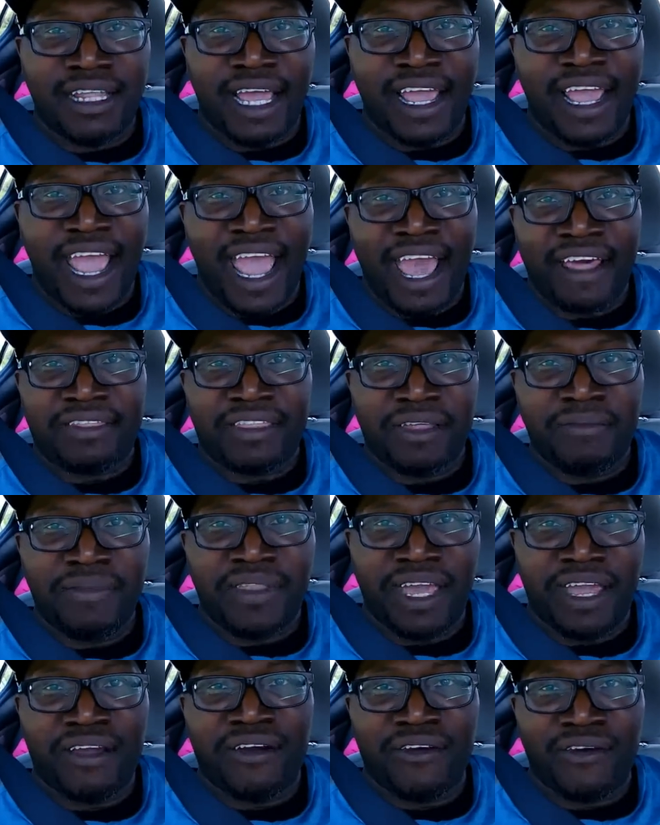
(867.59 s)
They had them
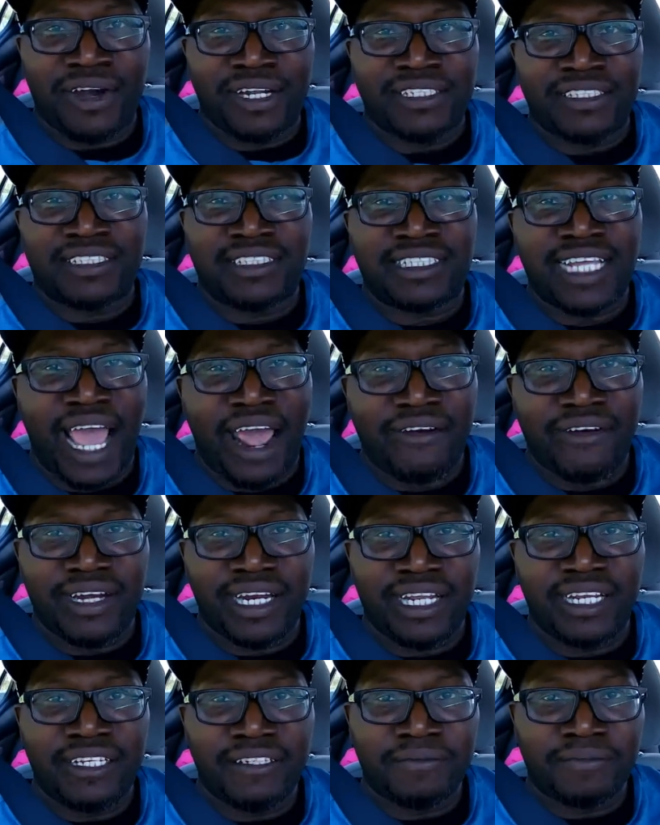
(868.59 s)
there on Saturday,
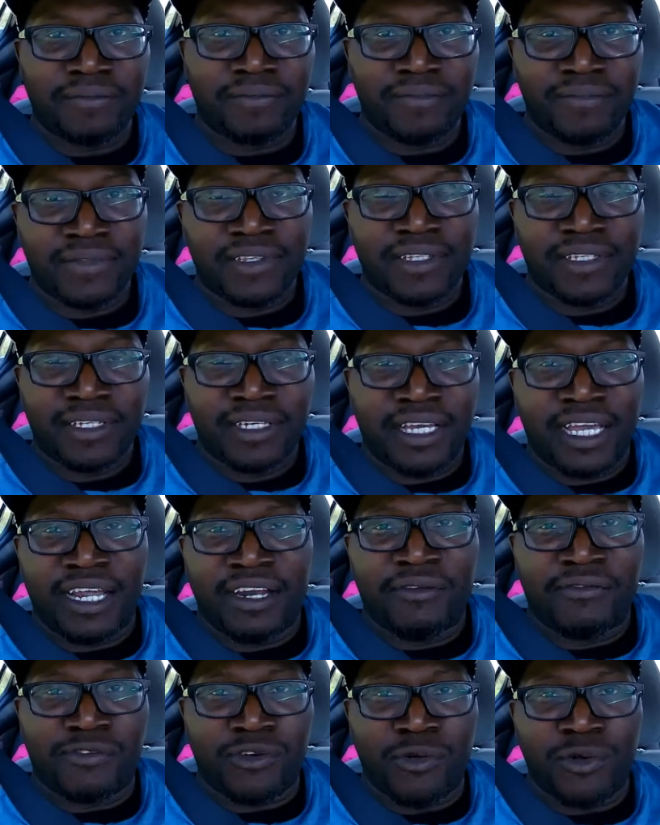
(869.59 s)
and
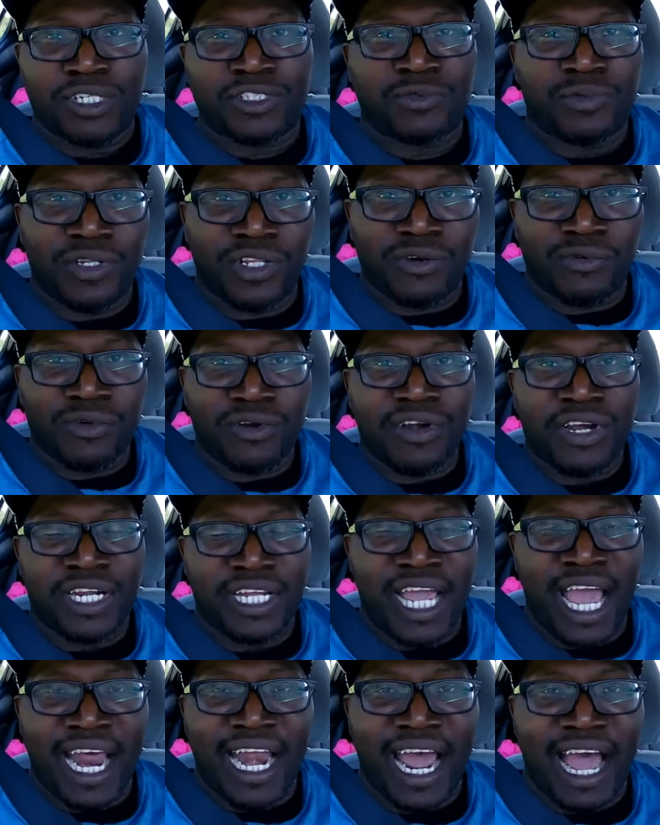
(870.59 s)
of course, when the word
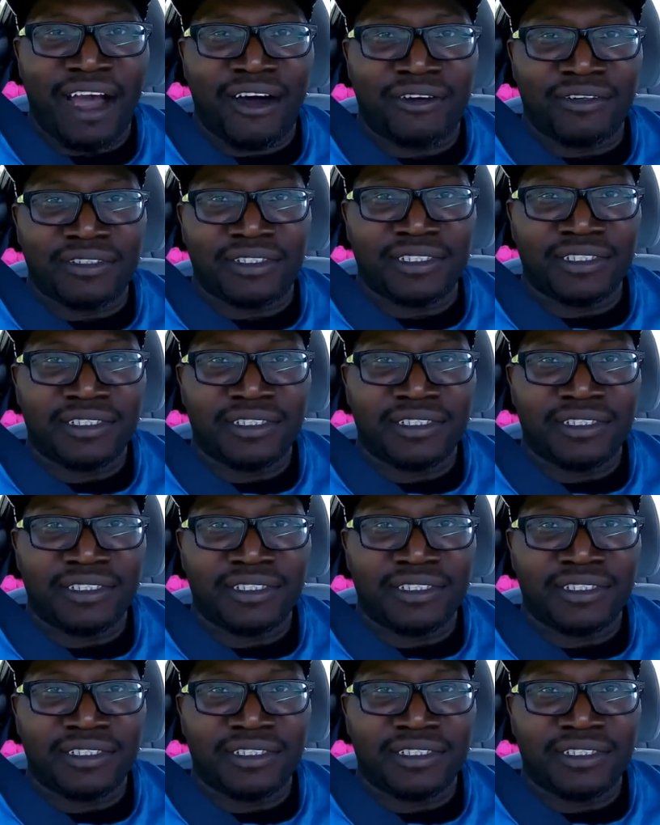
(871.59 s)
got out,